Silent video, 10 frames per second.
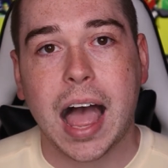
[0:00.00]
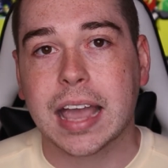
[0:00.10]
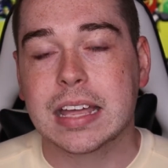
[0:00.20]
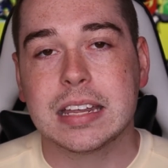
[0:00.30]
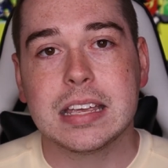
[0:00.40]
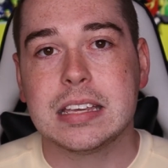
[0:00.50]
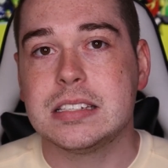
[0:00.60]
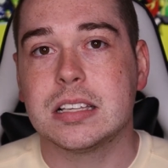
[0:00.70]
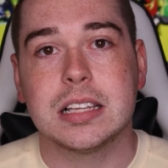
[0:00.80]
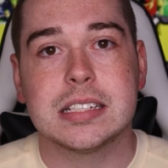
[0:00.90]
I could
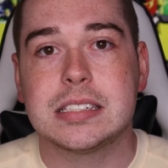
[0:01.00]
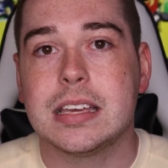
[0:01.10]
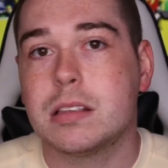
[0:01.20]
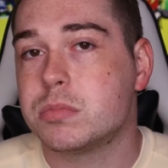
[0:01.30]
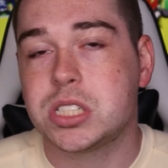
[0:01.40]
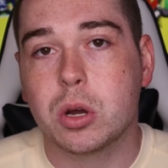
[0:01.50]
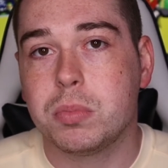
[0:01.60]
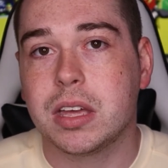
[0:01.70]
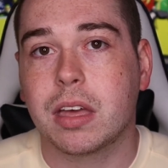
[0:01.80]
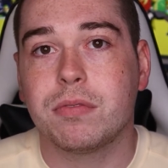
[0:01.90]
easily see them still
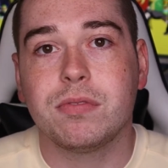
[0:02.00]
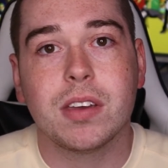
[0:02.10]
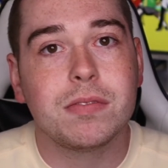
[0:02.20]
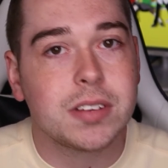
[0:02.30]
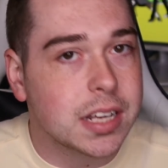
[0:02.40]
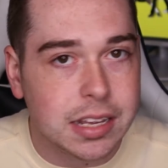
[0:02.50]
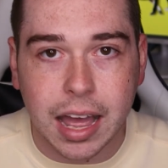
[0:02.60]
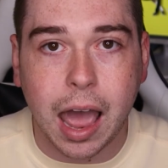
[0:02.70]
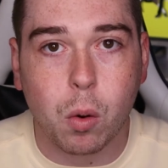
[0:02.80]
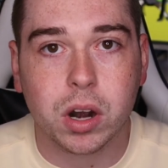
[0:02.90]
being a
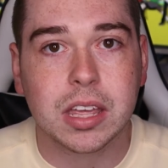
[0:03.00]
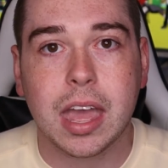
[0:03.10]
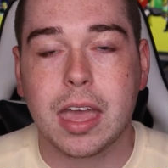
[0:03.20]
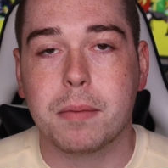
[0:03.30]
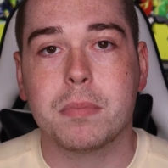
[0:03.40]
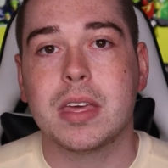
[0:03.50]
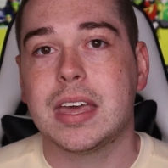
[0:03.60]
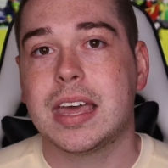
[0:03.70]
50-hour game